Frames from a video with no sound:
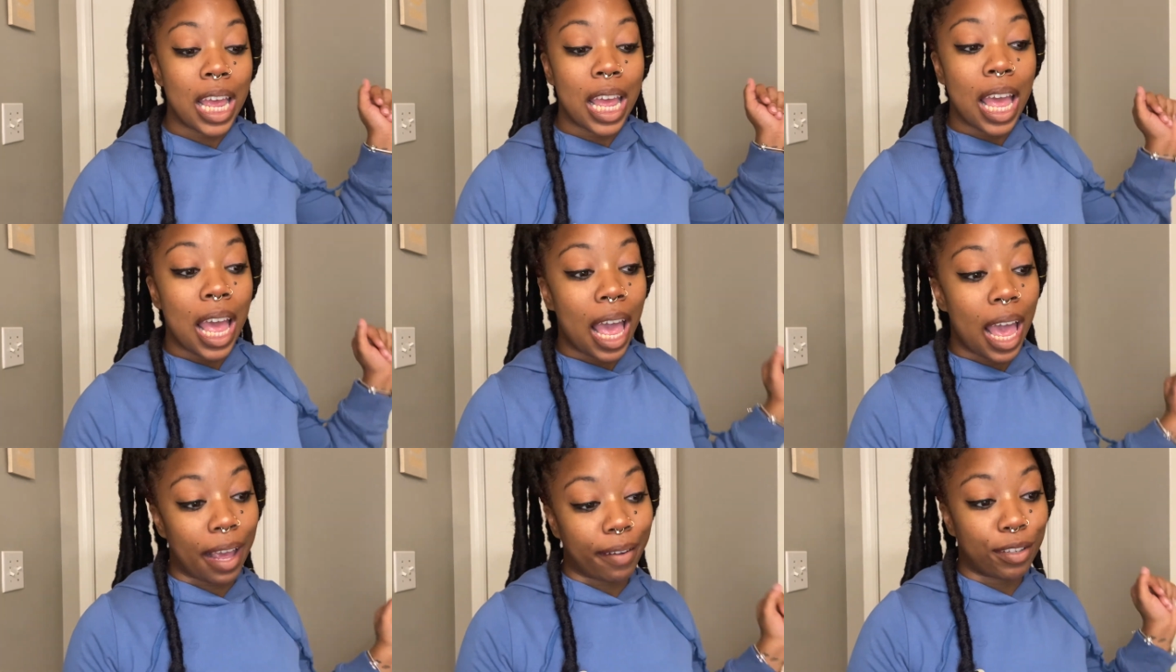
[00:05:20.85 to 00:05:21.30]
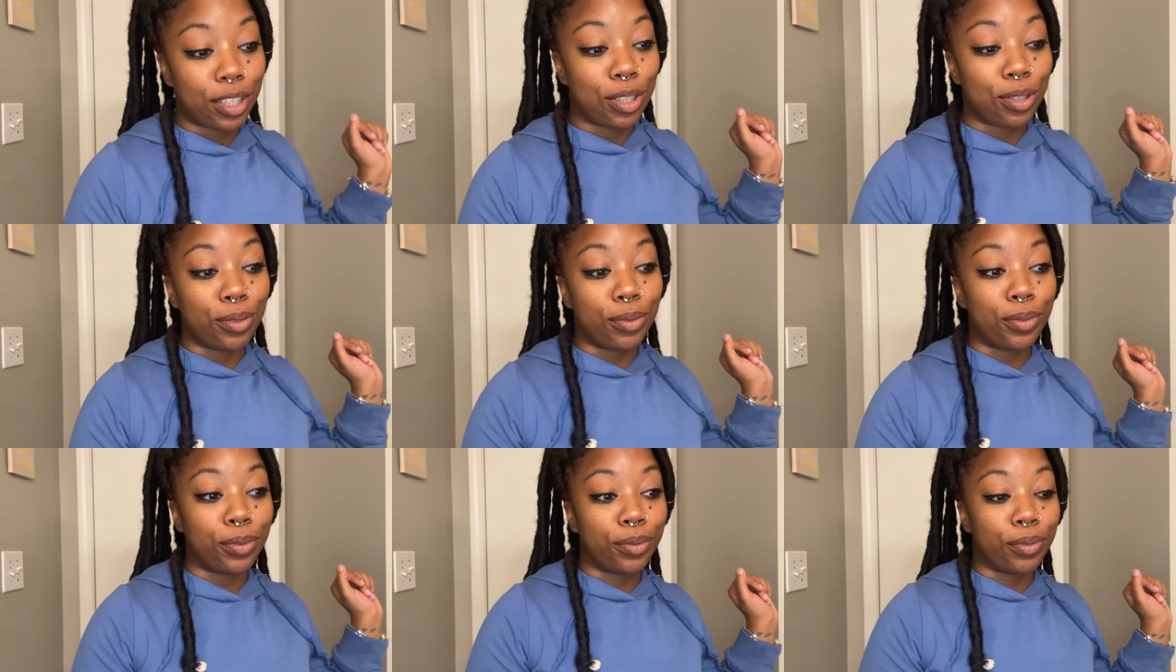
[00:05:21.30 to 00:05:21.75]
have
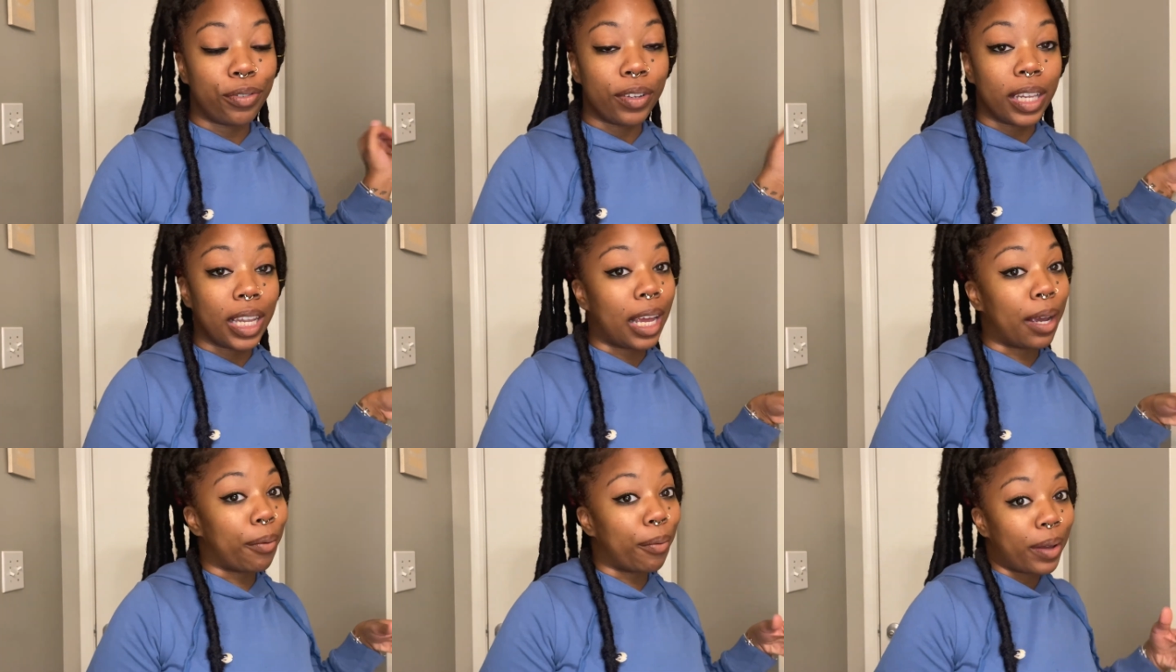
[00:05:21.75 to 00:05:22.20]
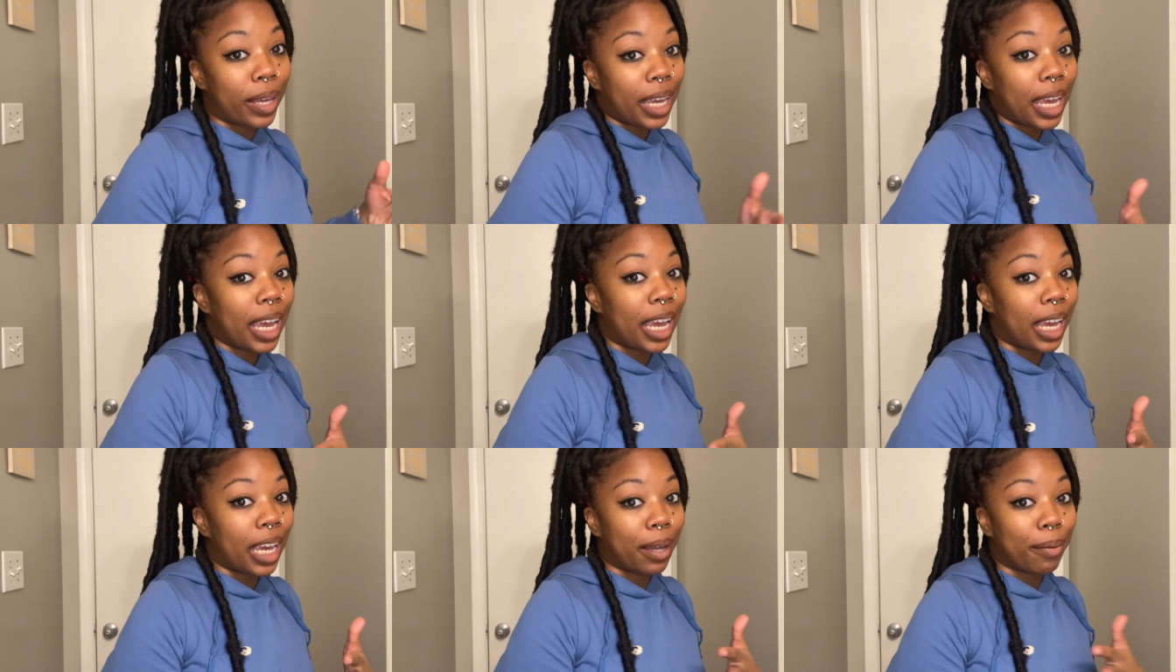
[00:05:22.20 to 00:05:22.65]
to feel like we
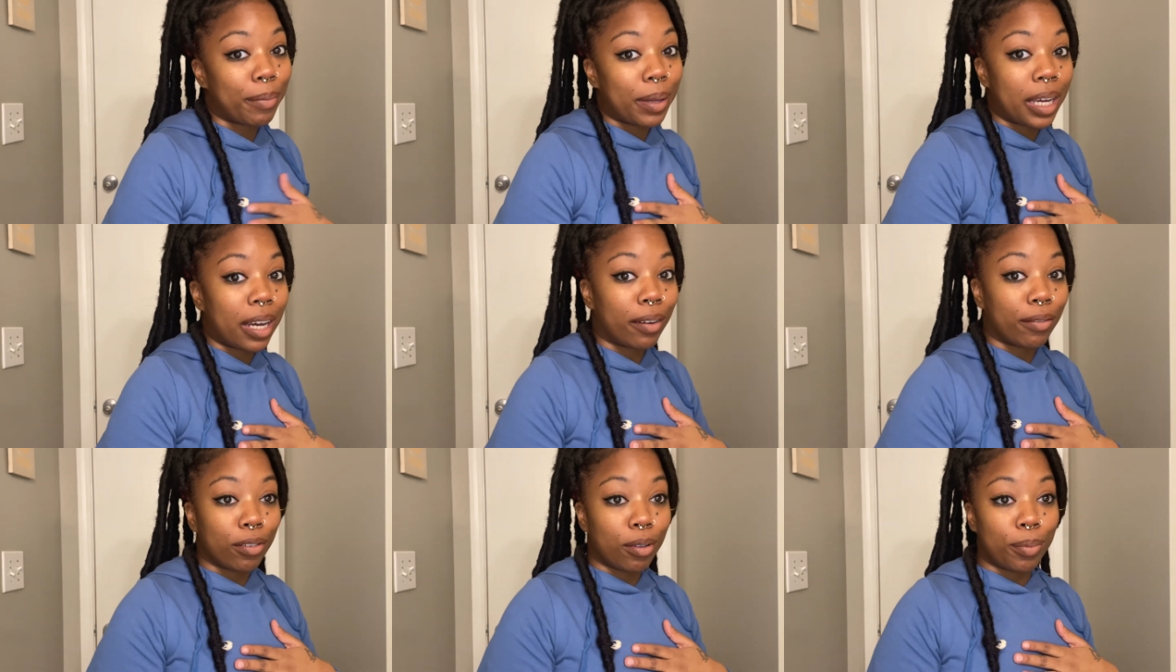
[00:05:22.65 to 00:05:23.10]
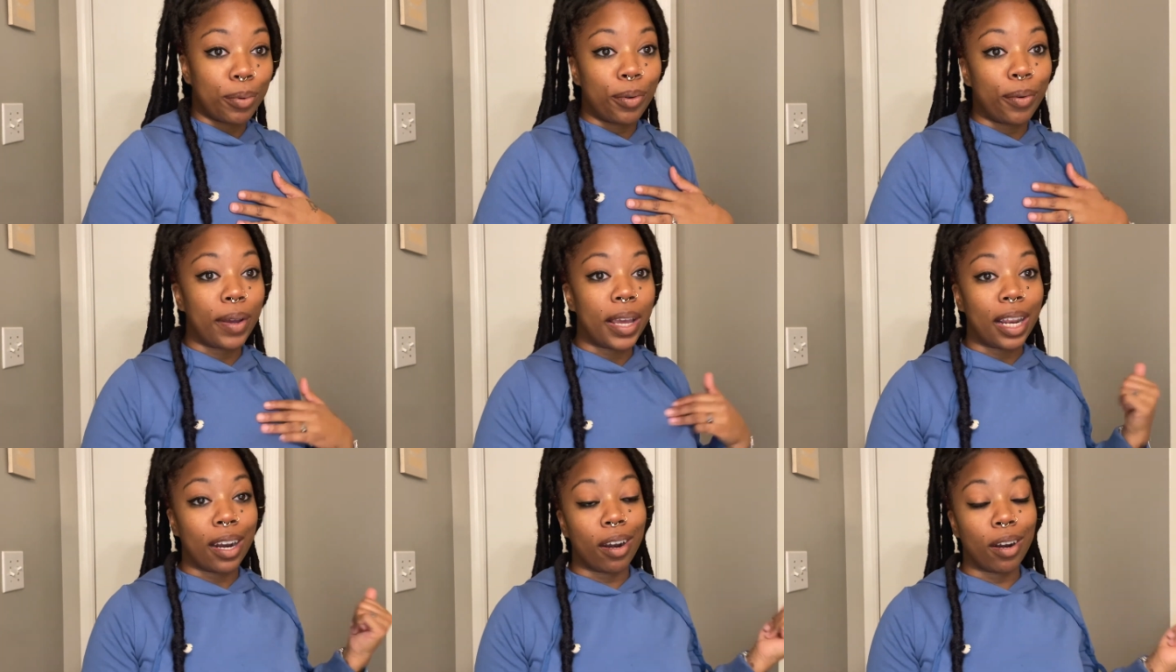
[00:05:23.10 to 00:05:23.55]
can't be comfortable
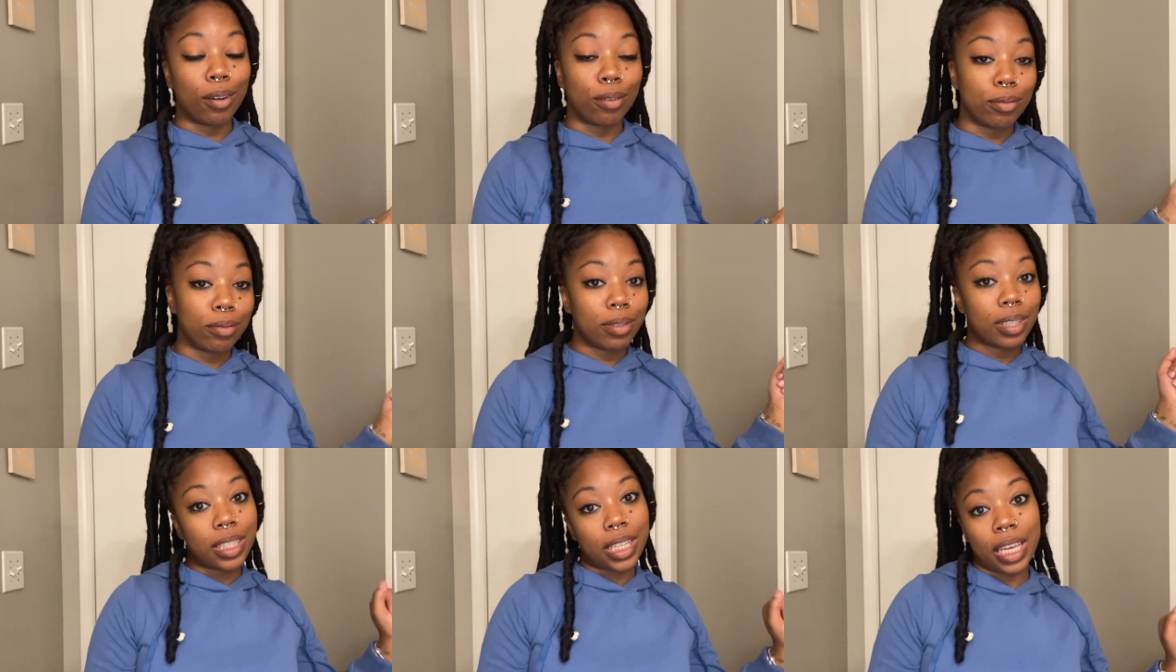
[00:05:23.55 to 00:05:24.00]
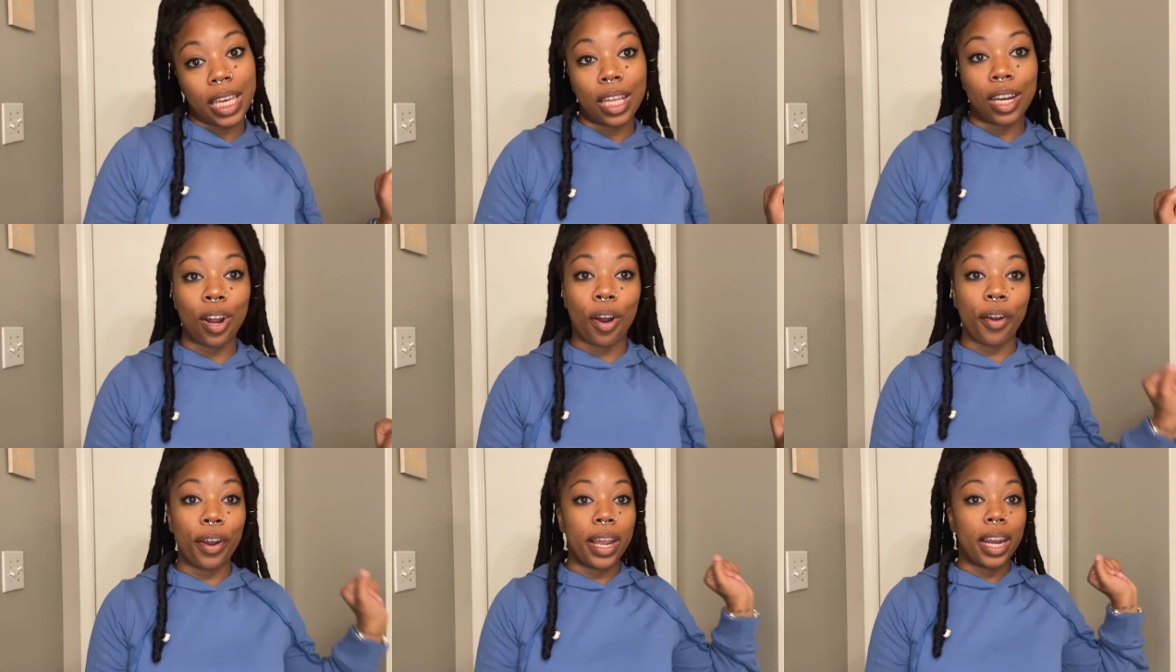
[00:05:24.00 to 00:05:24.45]
in our own
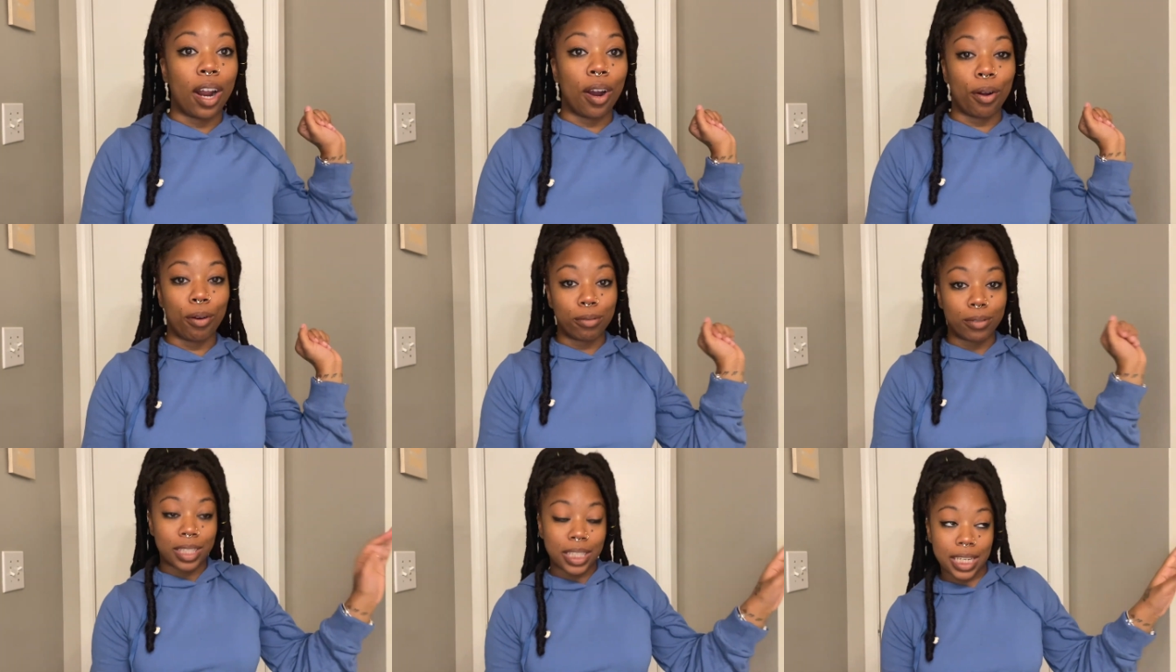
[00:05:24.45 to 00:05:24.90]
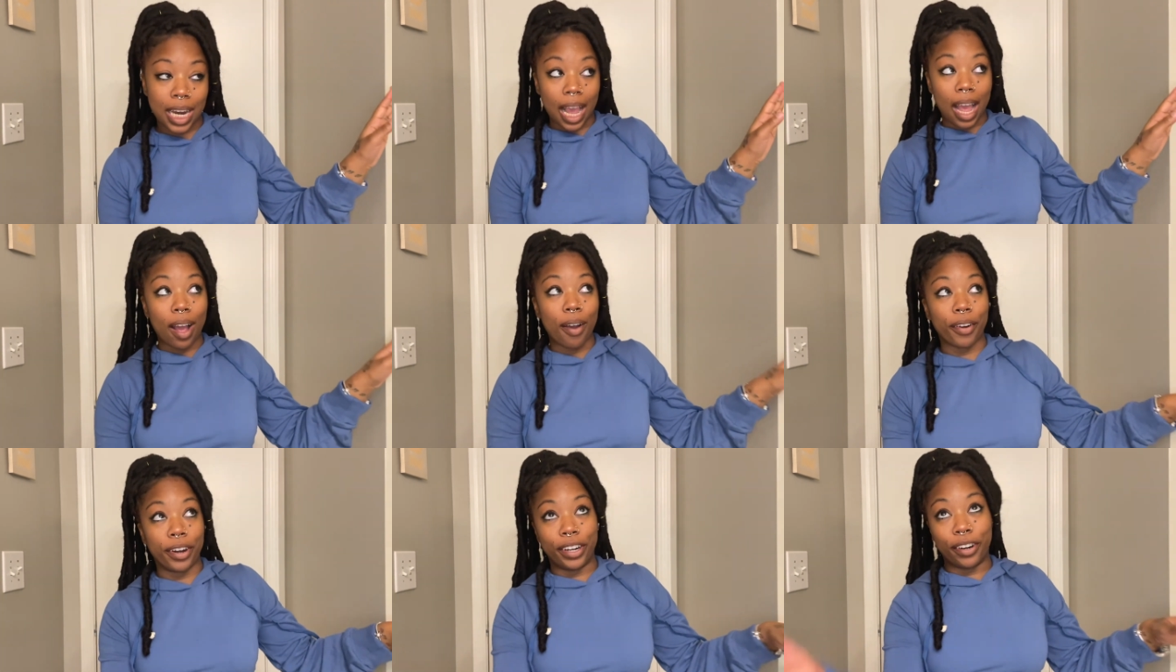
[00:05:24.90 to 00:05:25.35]
skin or in our own
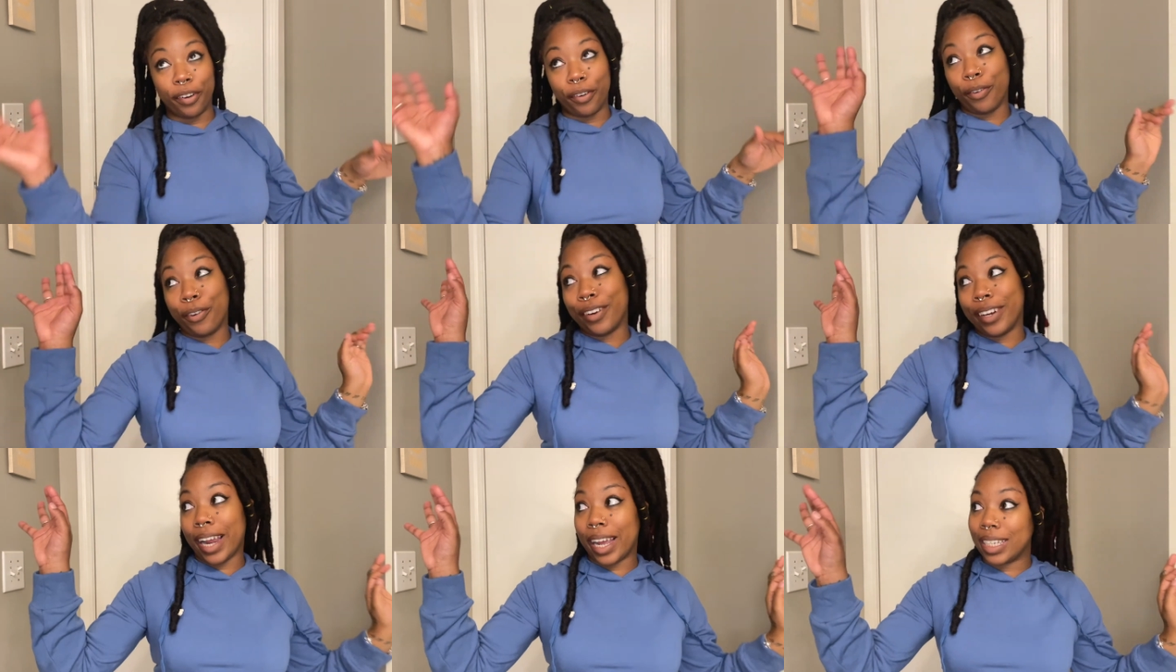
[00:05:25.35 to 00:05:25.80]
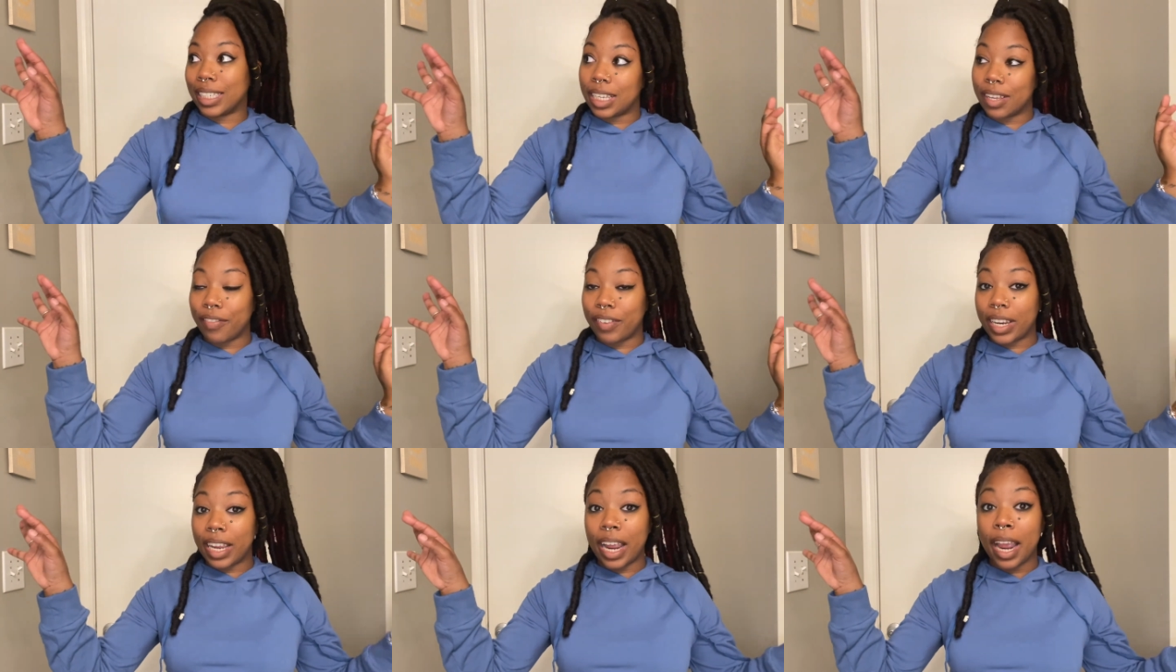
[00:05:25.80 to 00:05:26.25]
style or in our own
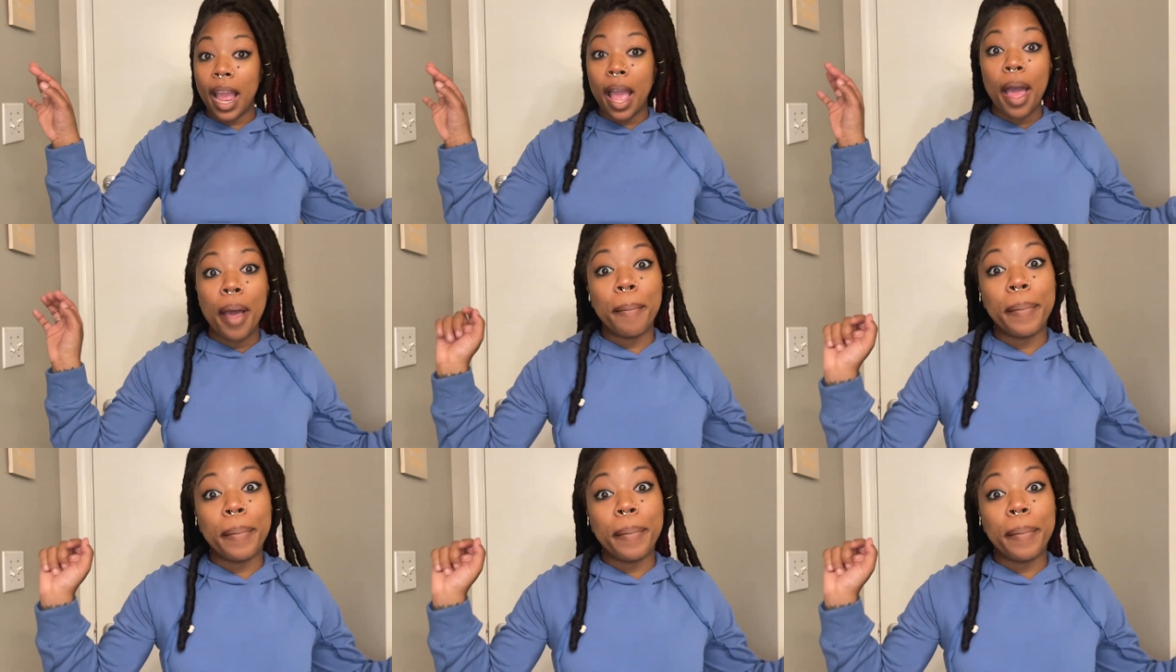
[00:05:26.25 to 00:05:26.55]
creativity